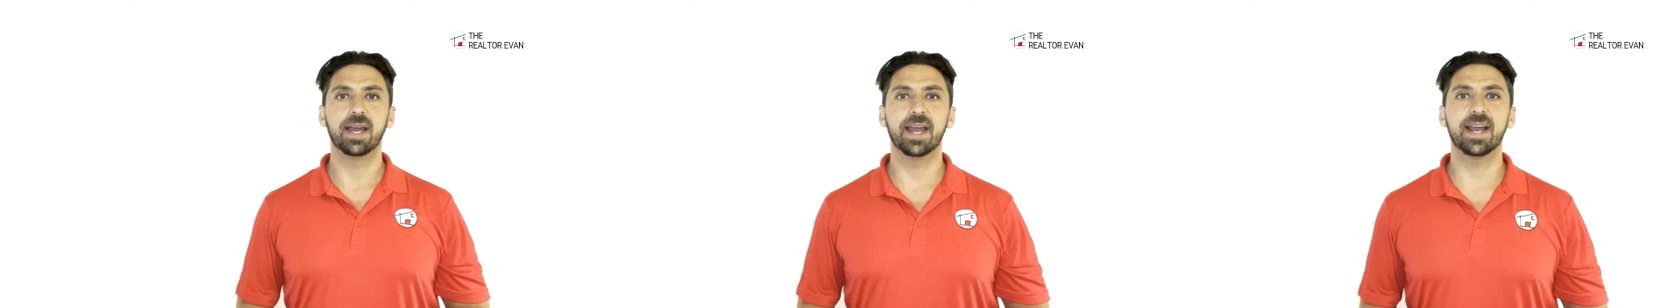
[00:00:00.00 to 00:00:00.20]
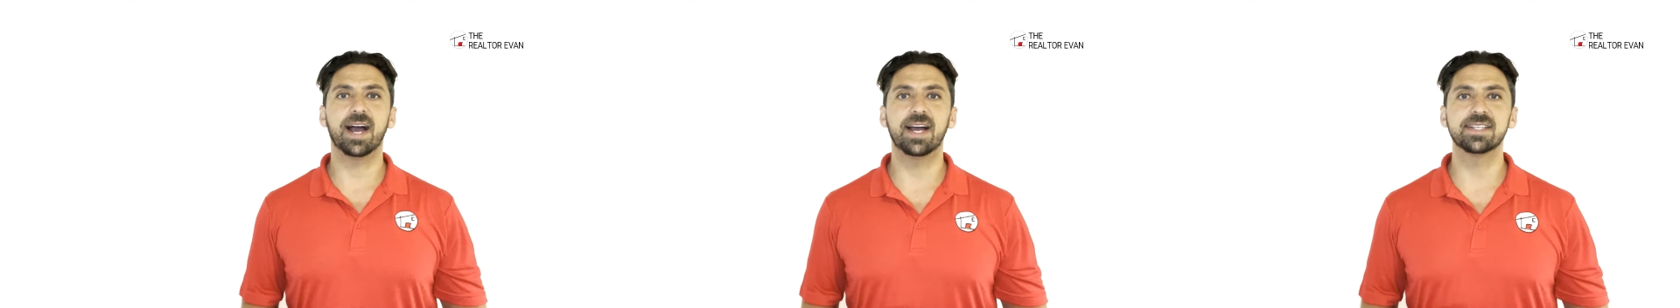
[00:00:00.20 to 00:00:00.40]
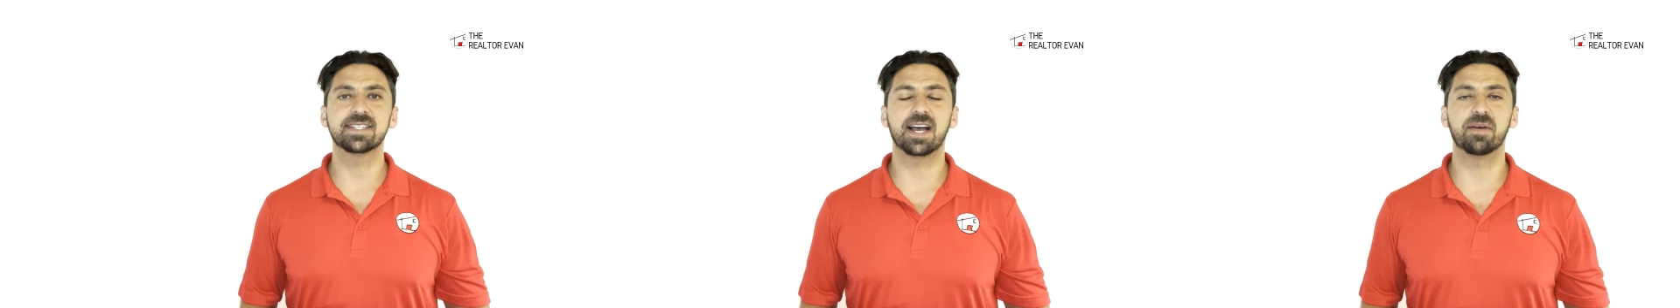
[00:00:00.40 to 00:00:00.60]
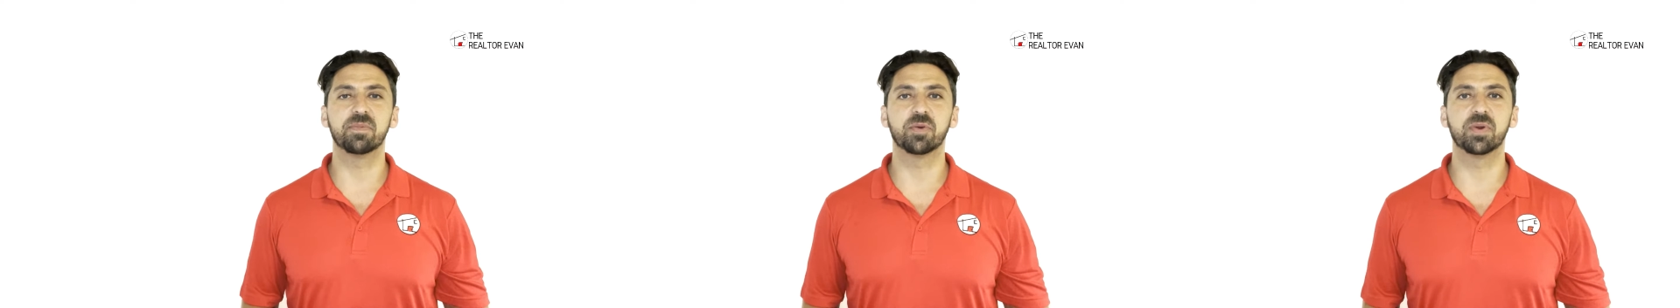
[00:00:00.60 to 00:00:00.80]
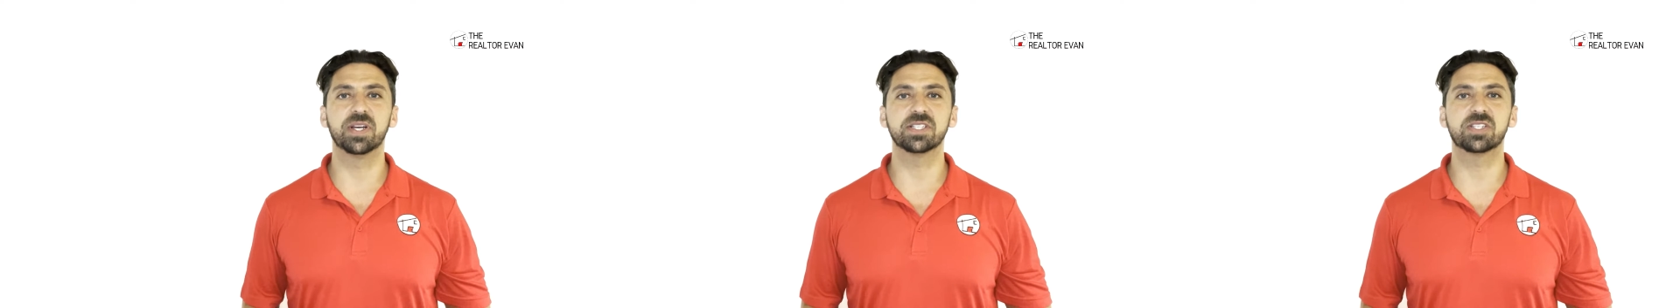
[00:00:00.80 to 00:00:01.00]
Hey guys, I'm
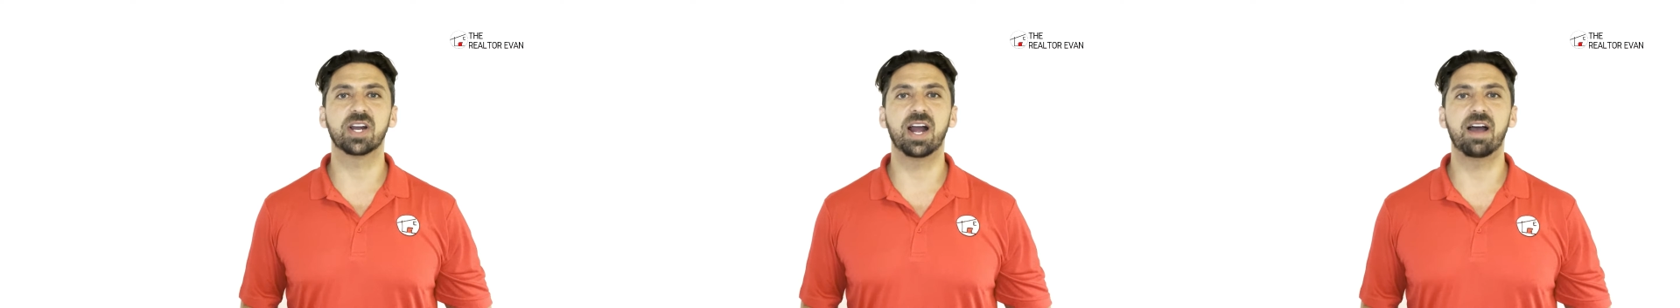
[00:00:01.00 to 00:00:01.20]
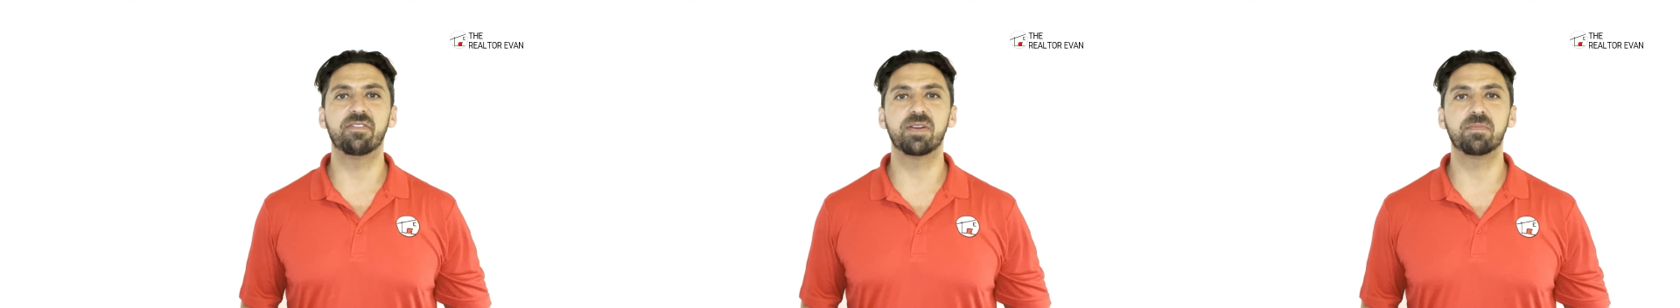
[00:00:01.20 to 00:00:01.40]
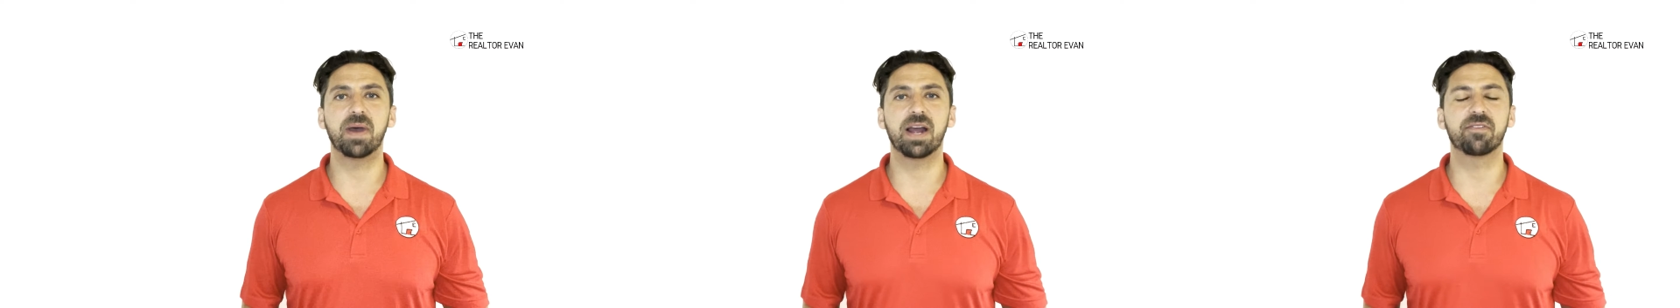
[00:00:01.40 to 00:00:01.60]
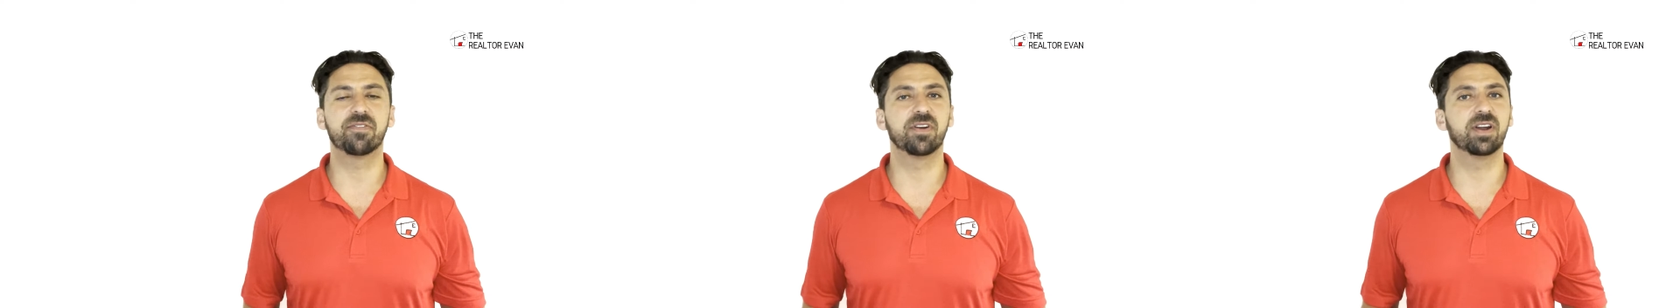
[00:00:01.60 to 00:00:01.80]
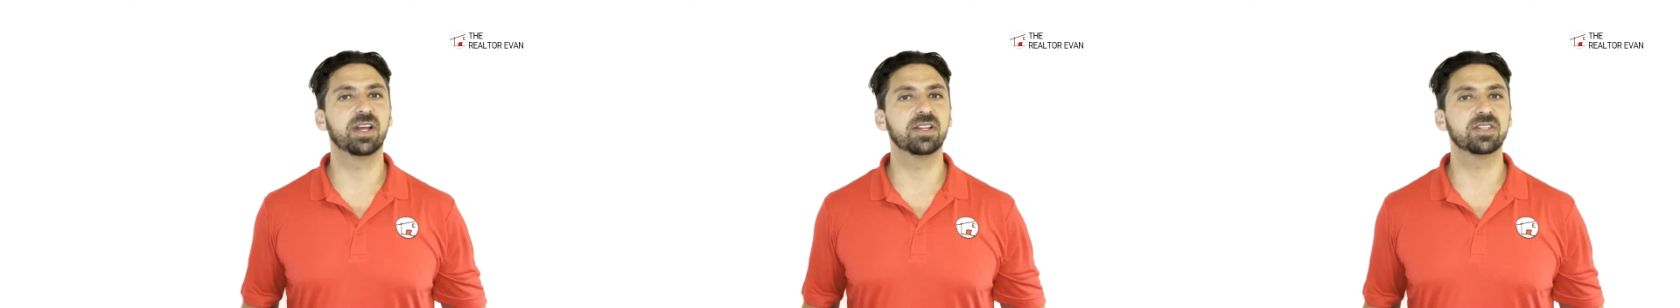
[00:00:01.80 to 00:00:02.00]
the Realtor Evan, back
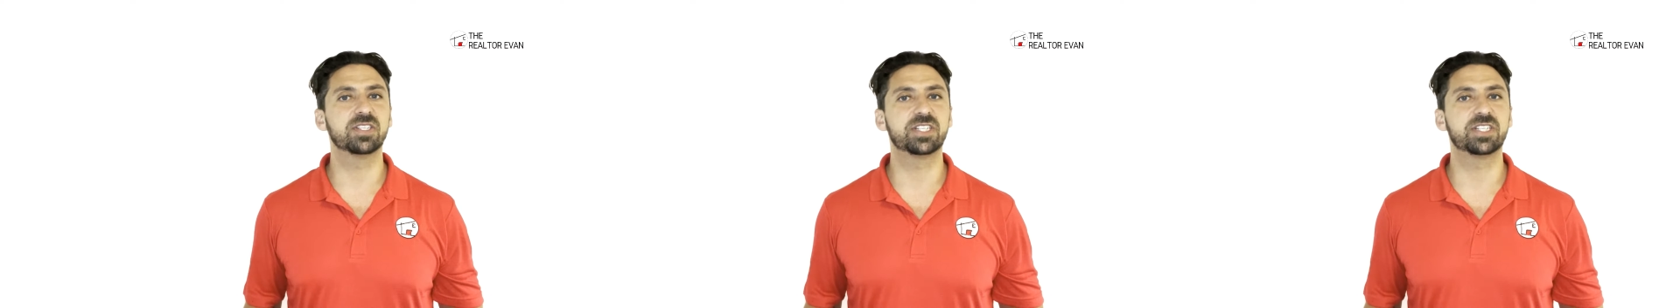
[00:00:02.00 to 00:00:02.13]
for another